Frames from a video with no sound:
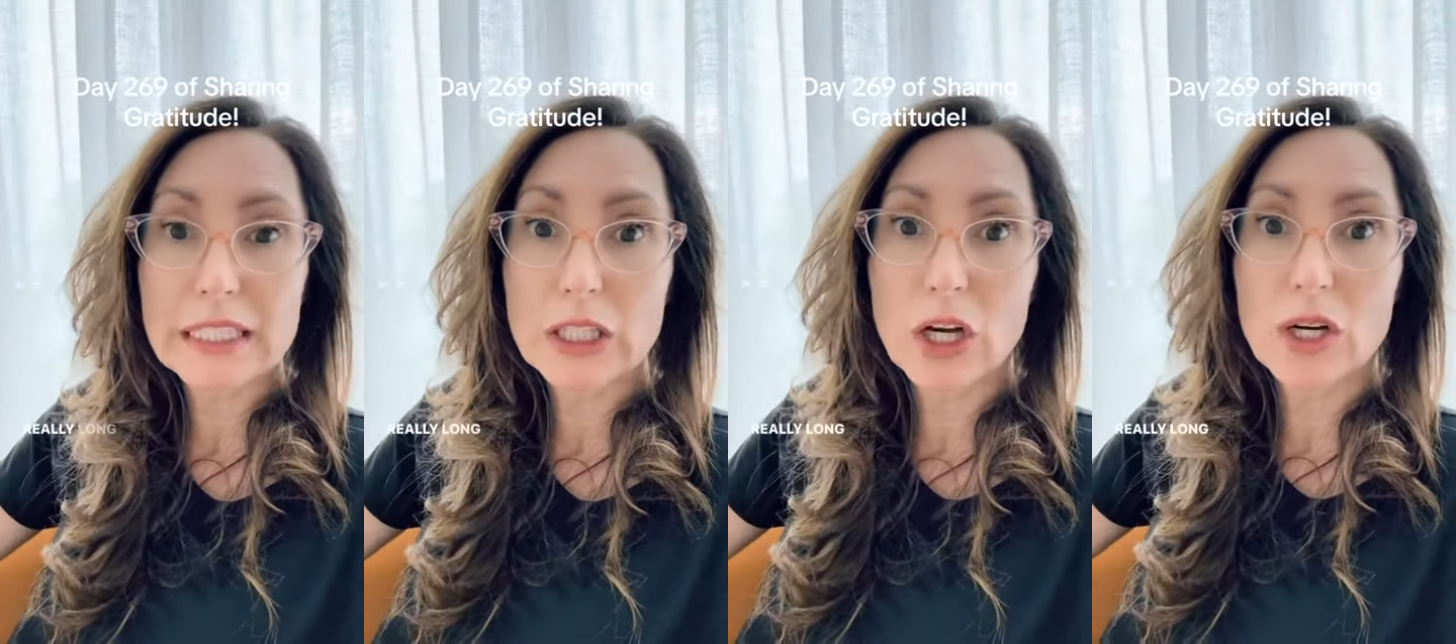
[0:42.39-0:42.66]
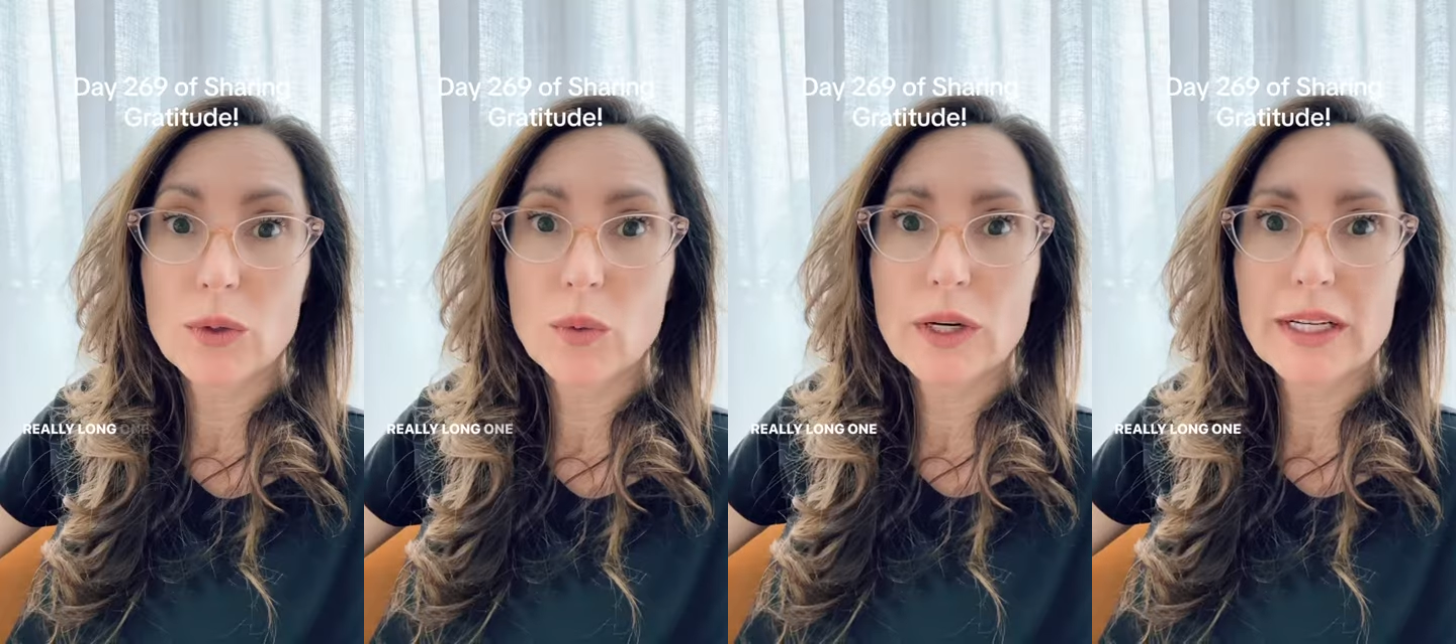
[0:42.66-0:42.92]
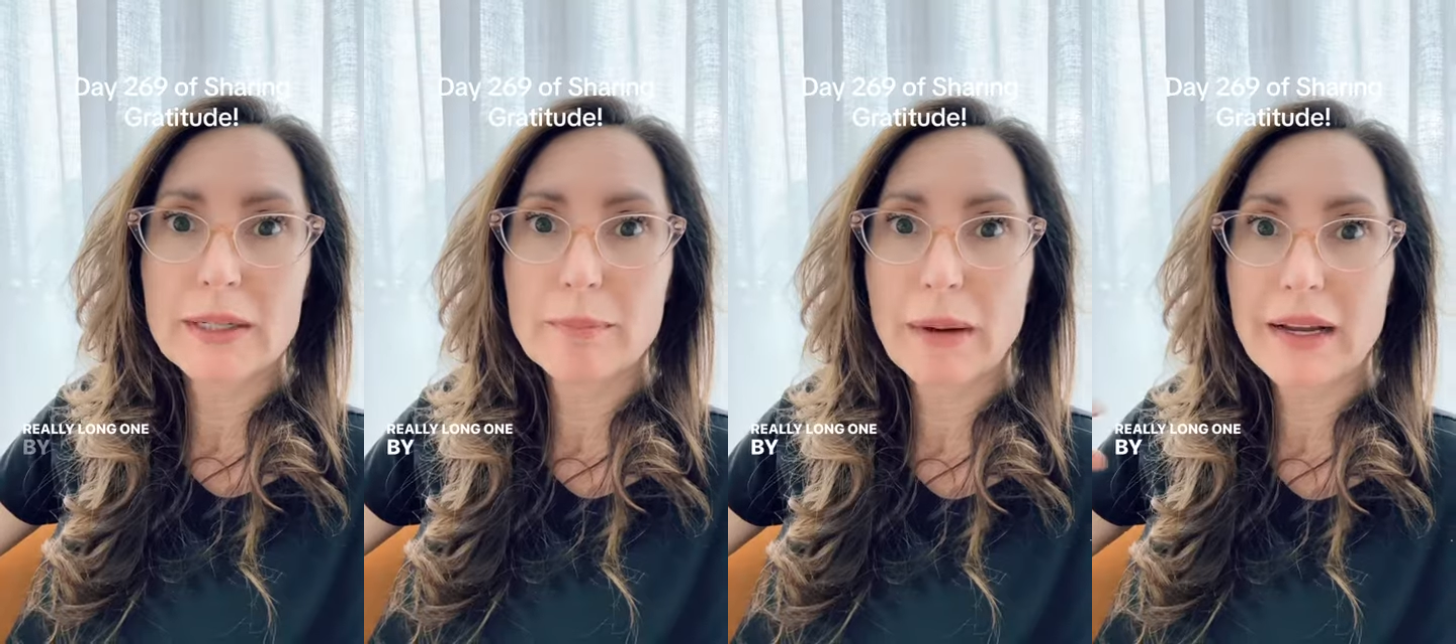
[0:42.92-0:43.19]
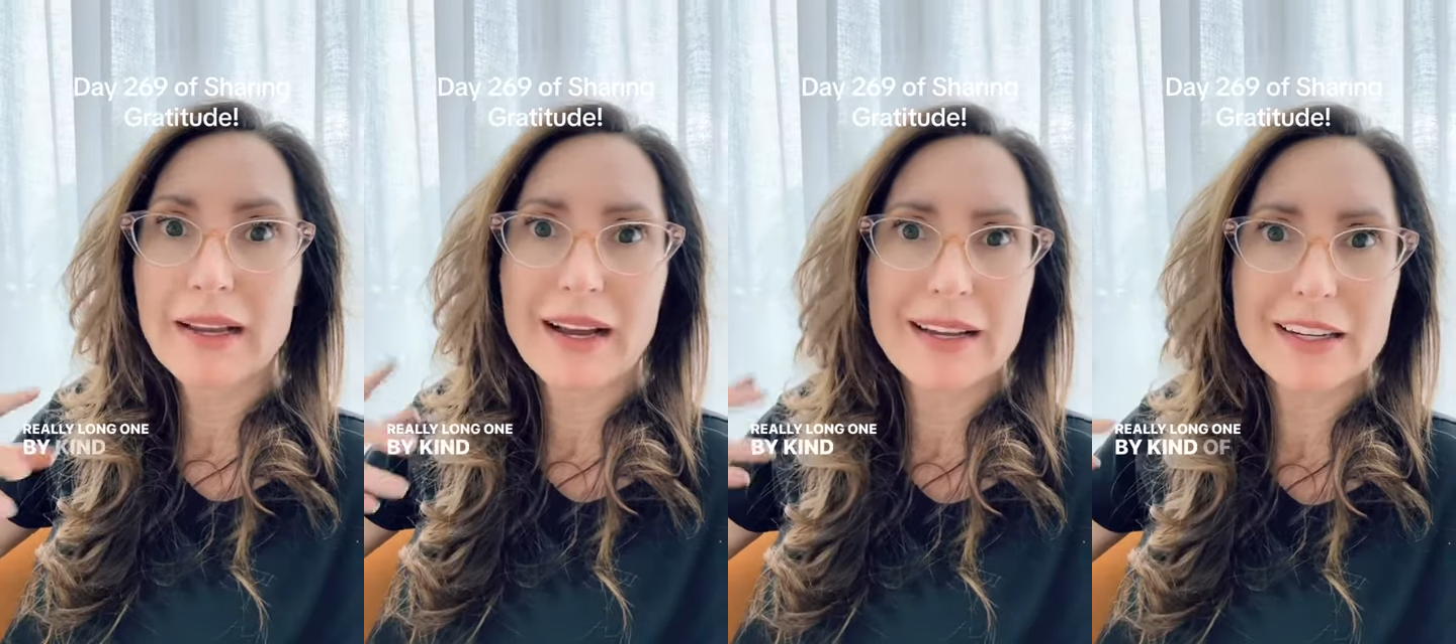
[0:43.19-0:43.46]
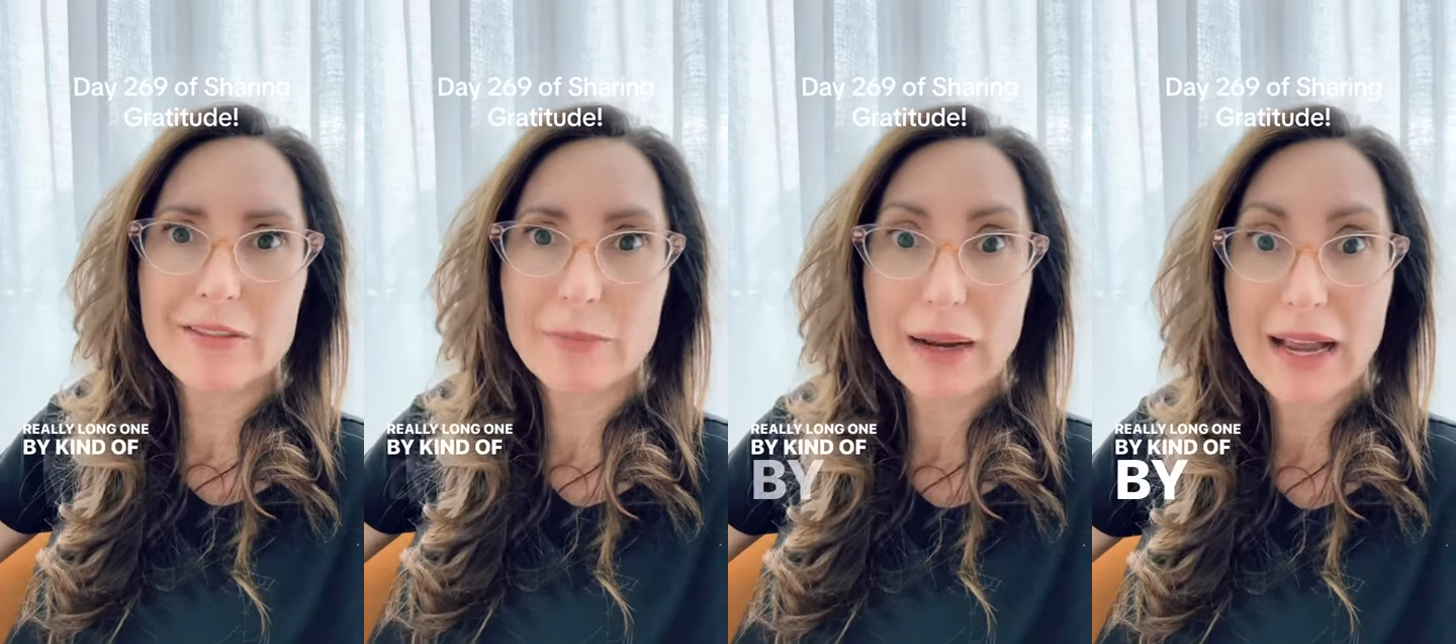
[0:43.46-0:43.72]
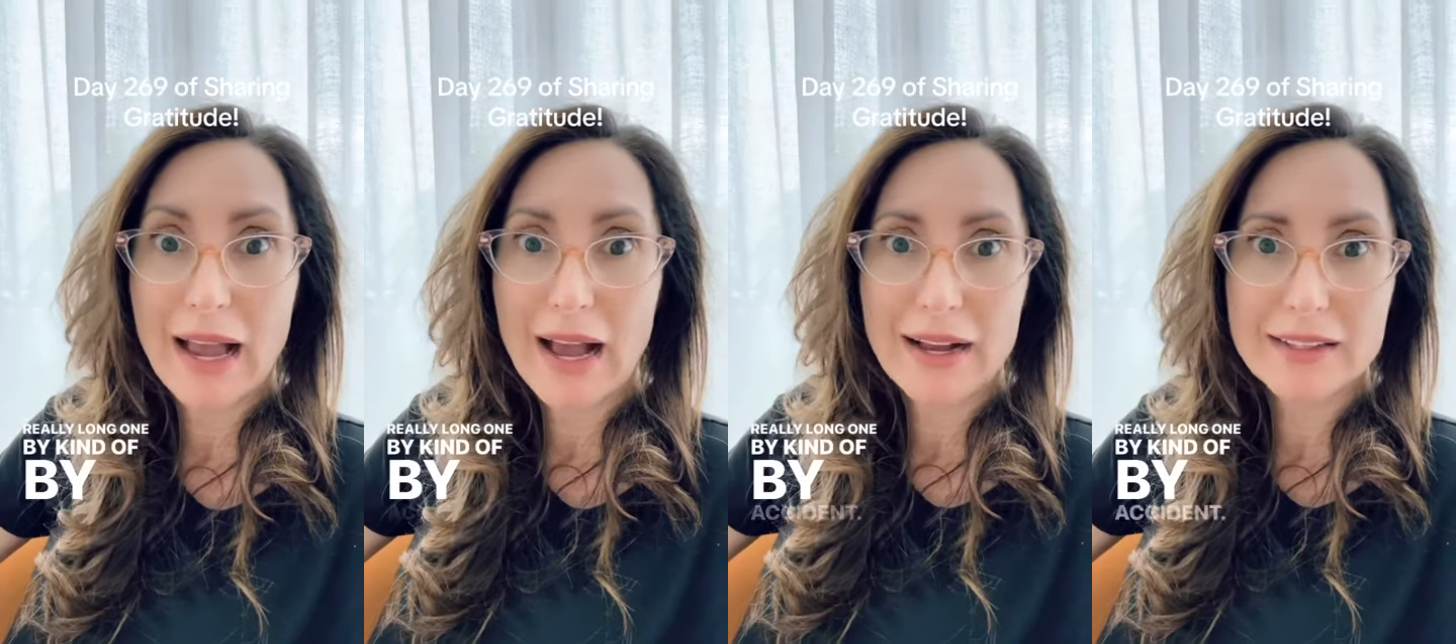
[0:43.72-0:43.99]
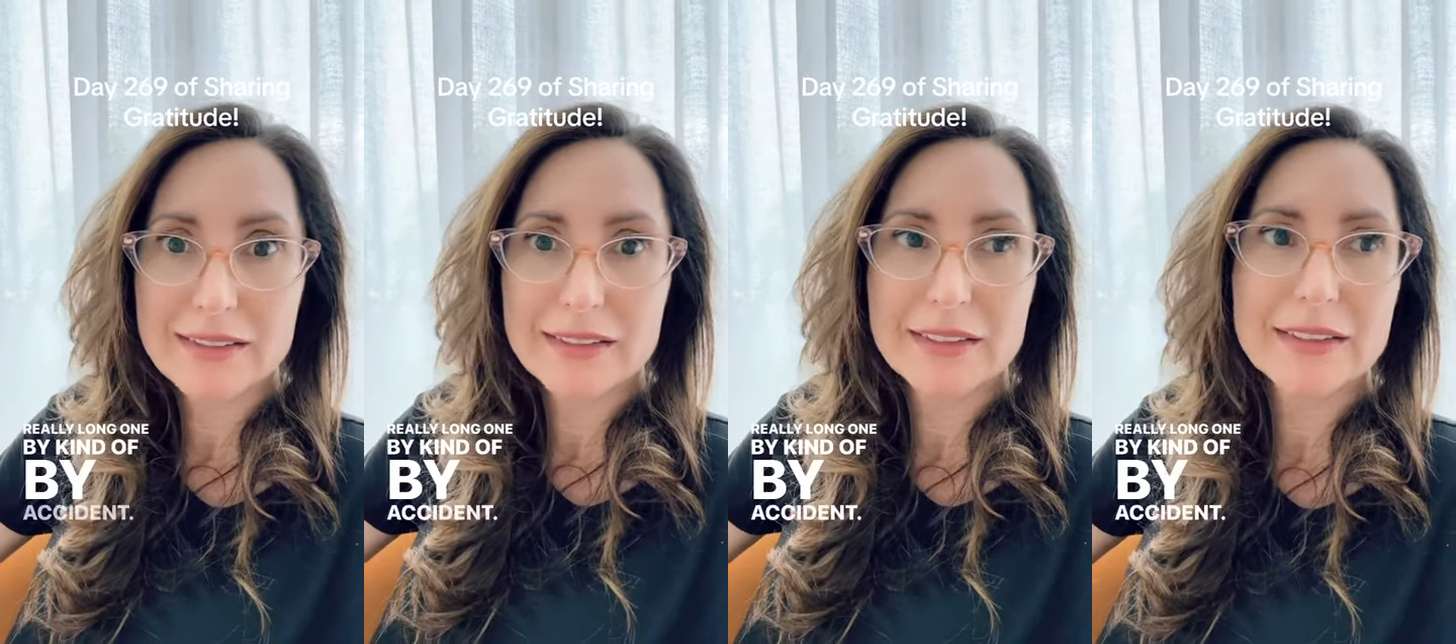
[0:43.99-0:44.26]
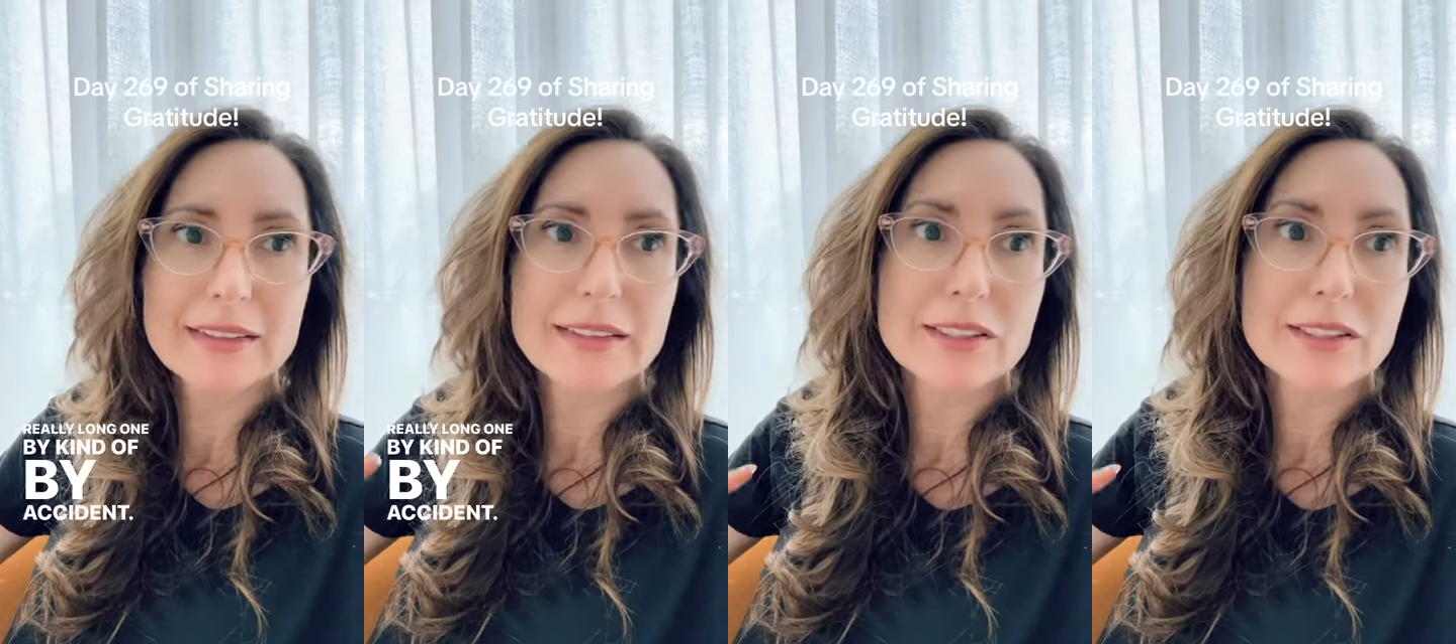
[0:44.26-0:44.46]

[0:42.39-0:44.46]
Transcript: long one by accident.